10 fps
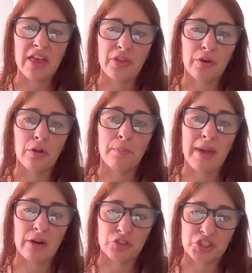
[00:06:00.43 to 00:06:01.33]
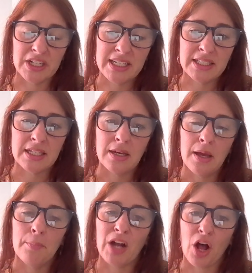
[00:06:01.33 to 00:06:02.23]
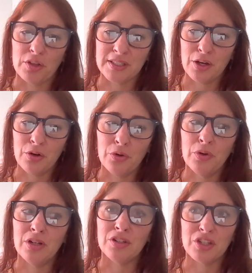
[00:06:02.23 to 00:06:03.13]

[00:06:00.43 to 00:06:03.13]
ethical boundaries, but also